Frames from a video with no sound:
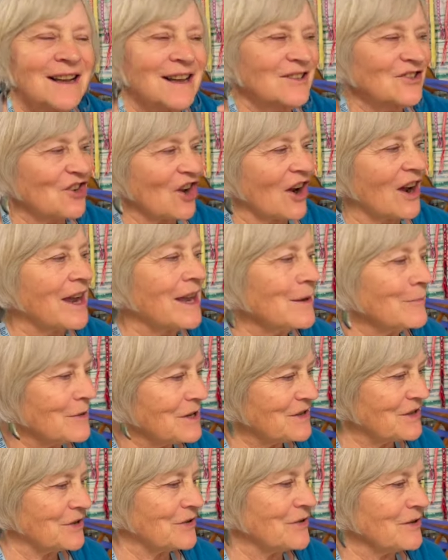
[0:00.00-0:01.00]
dyeing
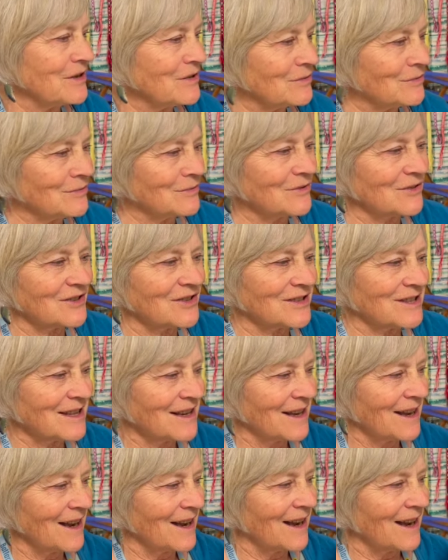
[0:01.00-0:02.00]
materials,
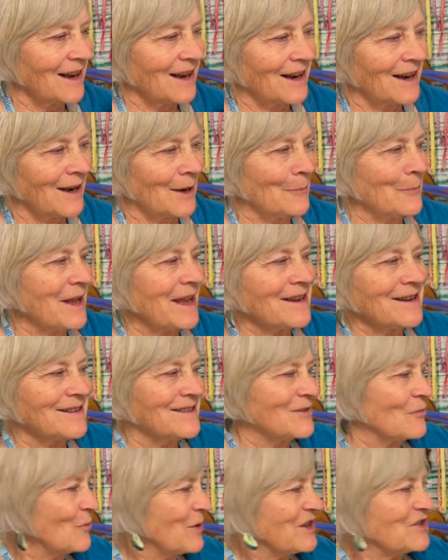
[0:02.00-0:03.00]

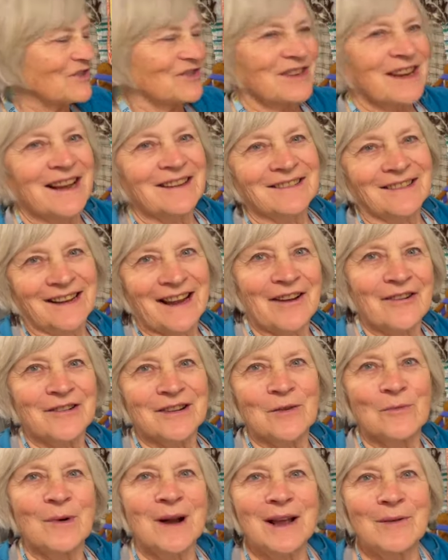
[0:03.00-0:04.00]
and we just get
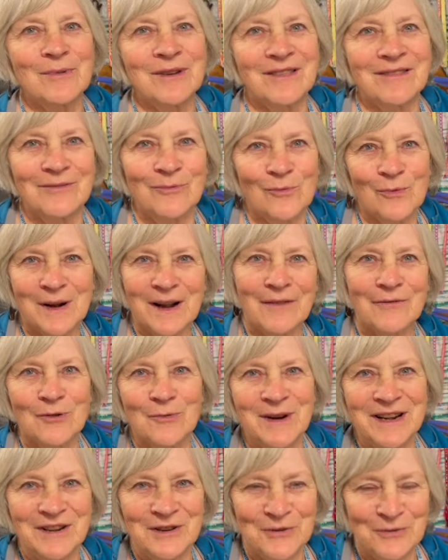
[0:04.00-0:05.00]
carried away with whatever
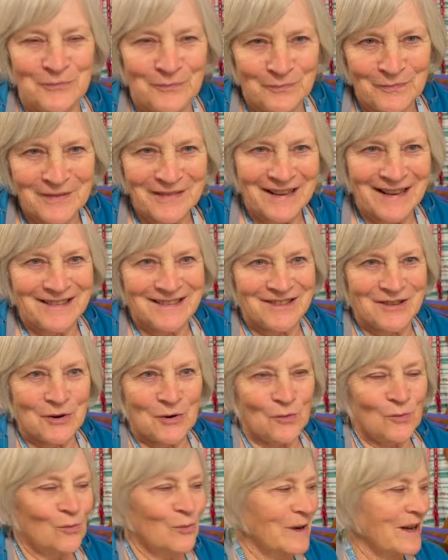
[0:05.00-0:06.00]
we do. Yeah,
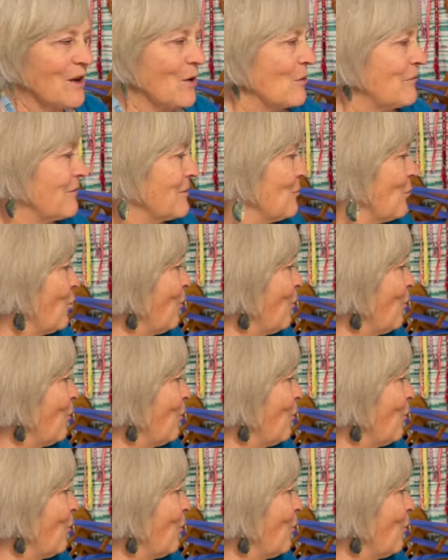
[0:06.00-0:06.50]
so we go from